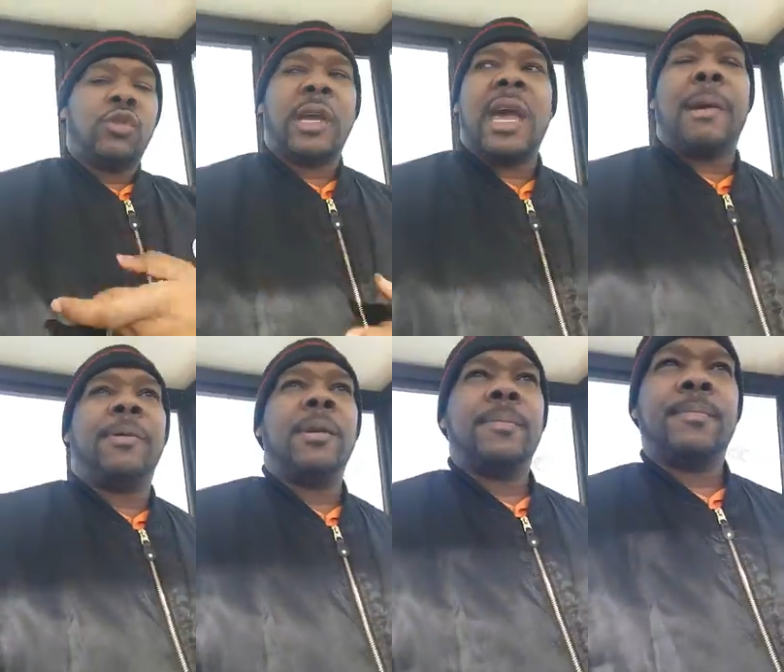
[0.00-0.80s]
trigger
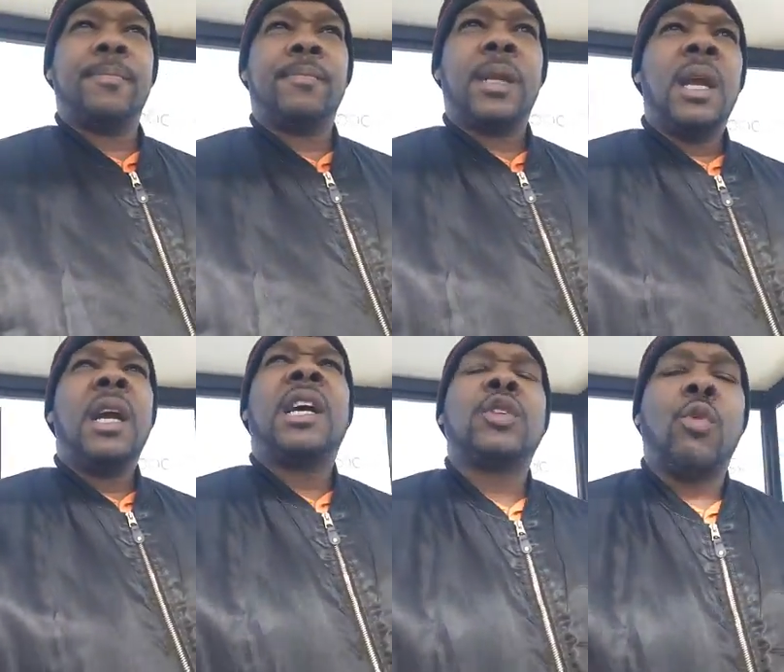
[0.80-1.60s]
happy.
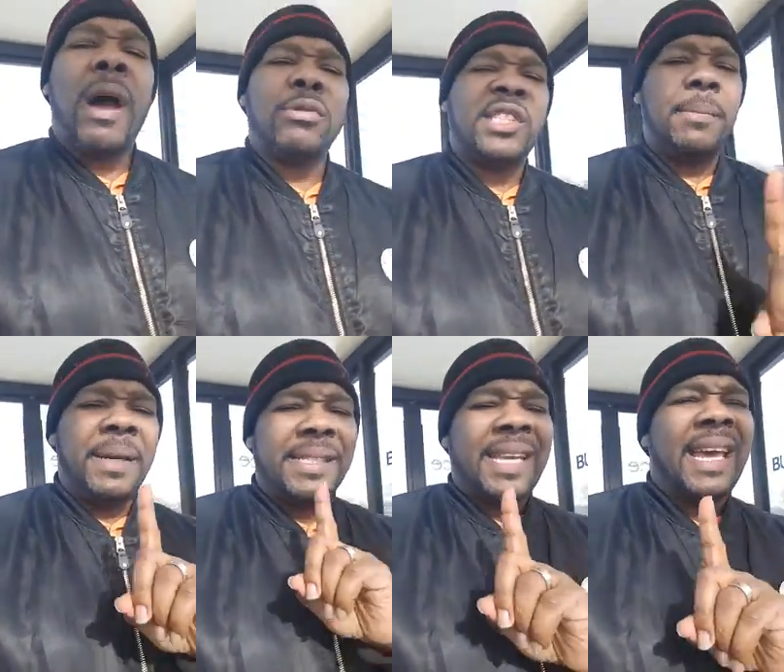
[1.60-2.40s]
Because why would she
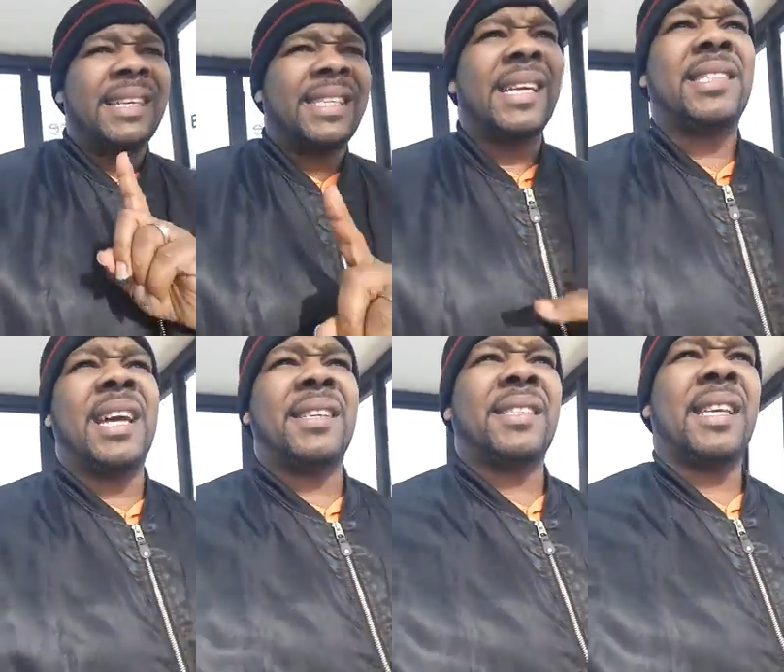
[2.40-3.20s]
be tased and
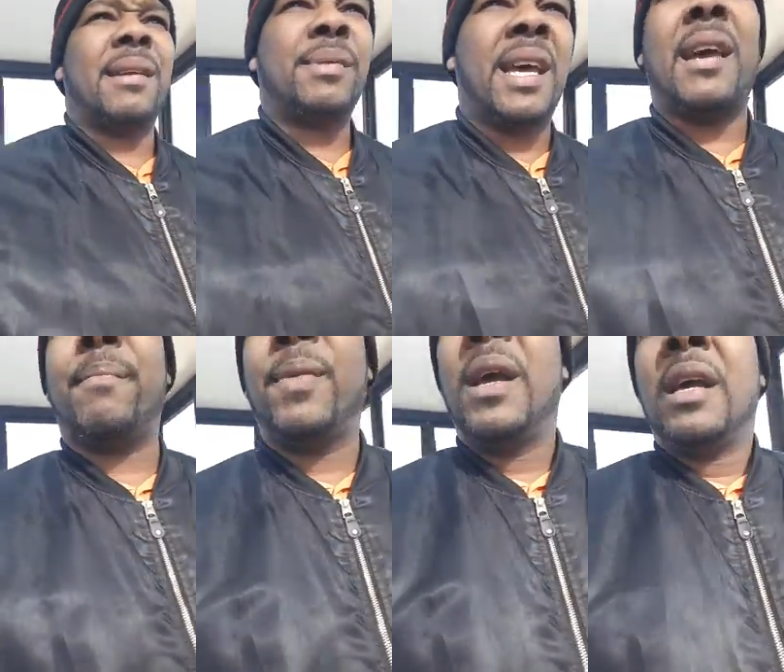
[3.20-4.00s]
shot at the same
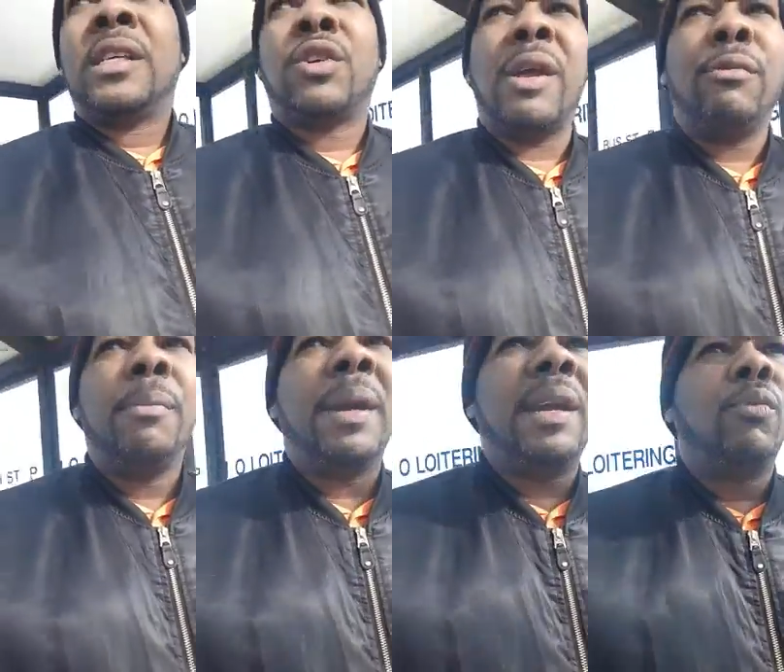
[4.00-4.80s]
time? So that
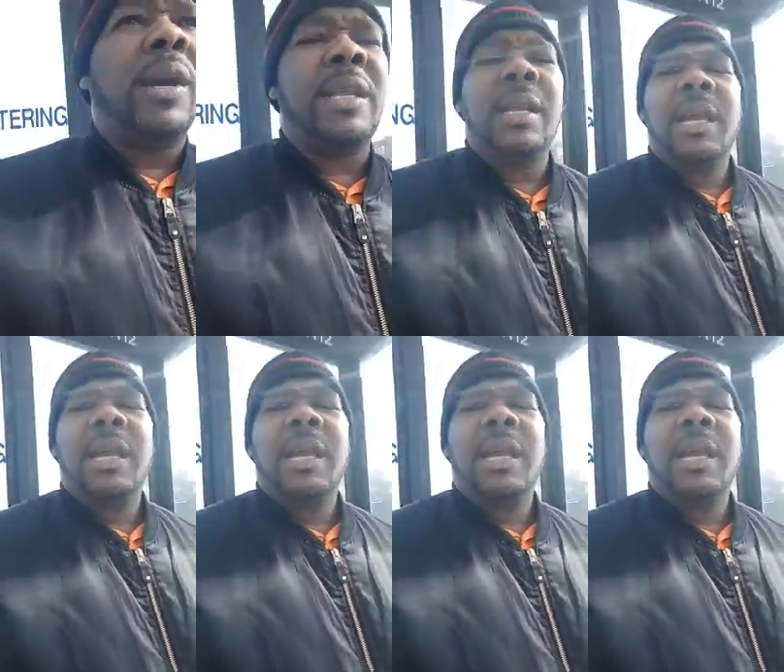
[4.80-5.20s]
would mean when